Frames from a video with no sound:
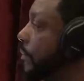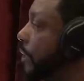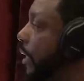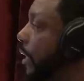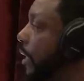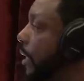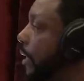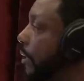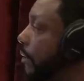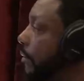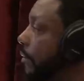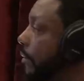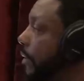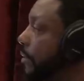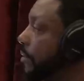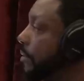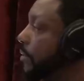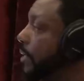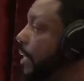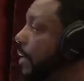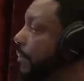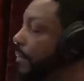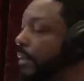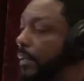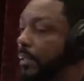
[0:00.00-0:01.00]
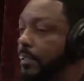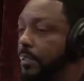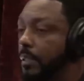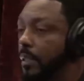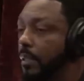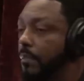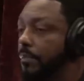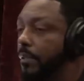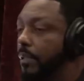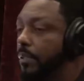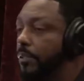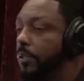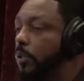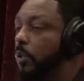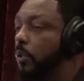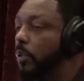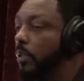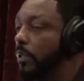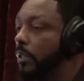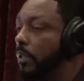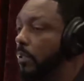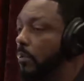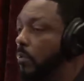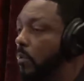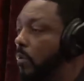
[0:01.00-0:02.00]
Yeah. This is evidence of a
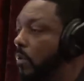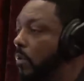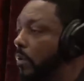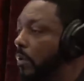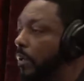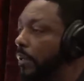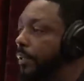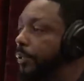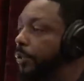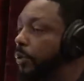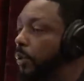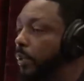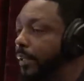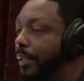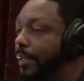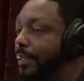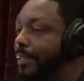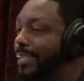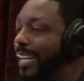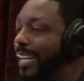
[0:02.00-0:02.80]
nuclear war or nuclear type of